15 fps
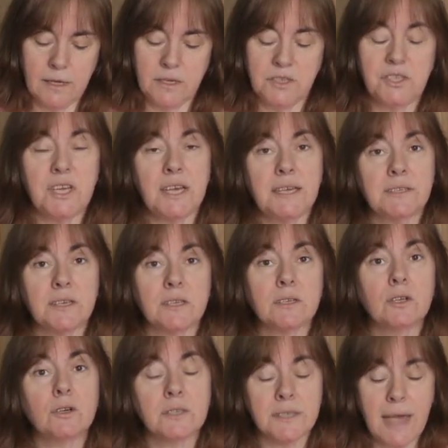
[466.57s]
Jesus
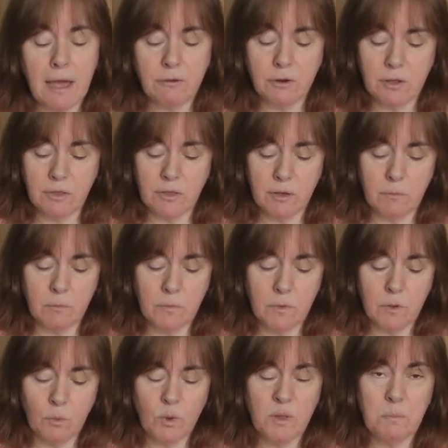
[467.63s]
looked down at them
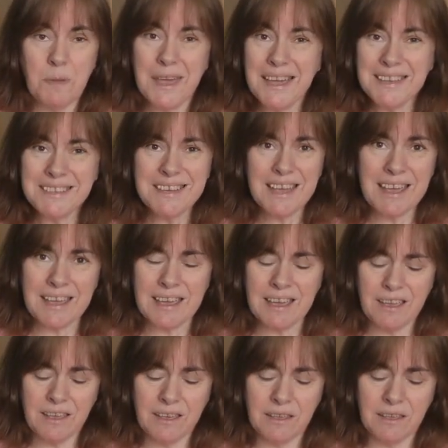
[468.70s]
with pity.